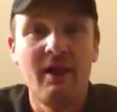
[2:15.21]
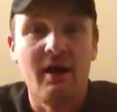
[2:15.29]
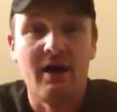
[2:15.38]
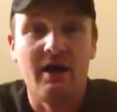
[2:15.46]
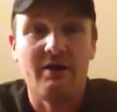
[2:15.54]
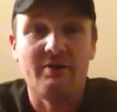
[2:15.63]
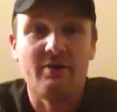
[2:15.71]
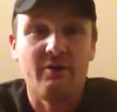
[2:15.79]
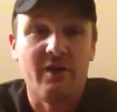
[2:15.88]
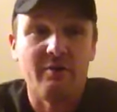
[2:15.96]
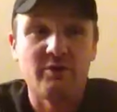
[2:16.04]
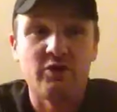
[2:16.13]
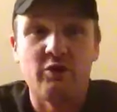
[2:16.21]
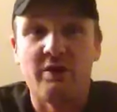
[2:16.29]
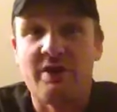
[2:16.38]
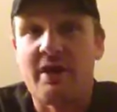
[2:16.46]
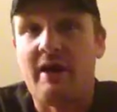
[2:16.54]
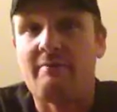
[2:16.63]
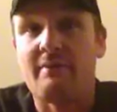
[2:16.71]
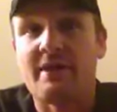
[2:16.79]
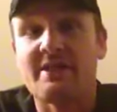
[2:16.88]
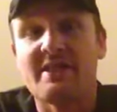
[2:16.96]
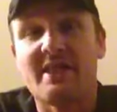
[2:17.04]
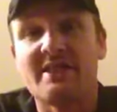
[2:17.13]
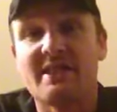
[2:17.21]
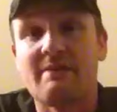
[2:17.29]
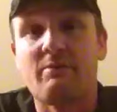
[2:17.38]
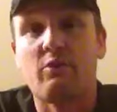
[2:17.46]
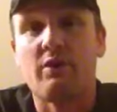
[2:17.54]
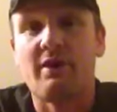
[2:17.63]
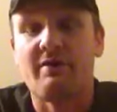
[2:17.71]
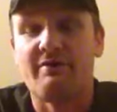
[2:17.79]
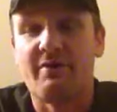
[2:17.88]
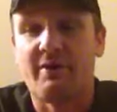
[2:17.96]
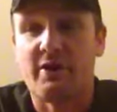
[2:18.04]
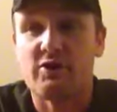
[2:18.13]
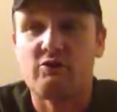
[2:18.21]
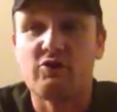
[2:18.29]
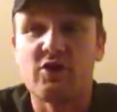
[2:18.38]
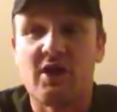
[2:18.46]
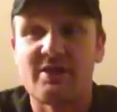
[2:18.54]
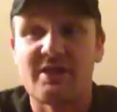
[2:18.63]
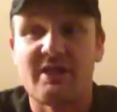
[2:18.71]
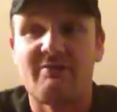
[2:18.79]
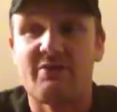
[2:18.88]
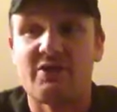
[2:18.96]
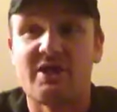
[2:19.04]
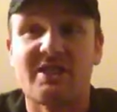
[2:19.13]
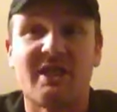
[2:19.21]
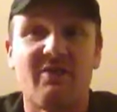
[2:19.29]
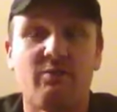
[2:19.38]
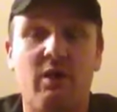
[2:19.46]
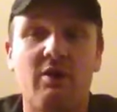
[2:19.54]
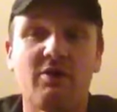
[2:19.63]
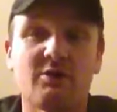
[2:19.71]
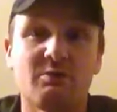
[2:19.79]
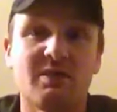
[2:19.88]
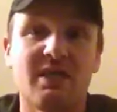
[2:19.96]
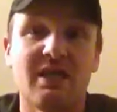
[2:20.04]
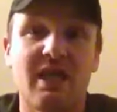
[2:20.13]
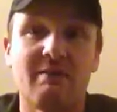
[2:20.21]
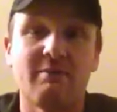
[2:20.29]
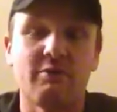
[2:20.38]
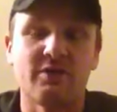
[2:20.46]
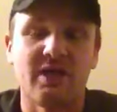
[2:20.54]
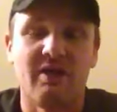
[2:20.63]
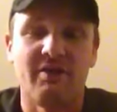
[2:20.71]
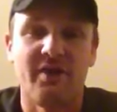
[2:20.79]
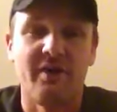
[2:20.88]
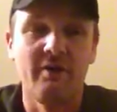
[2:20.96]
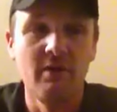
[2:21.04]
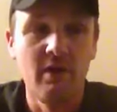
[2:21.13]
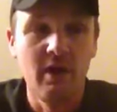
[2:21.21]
Uh, you know, that would sort of not make sense anymore if they're going to do John Cena versus Seth Rollins with Dean Ambrose out there.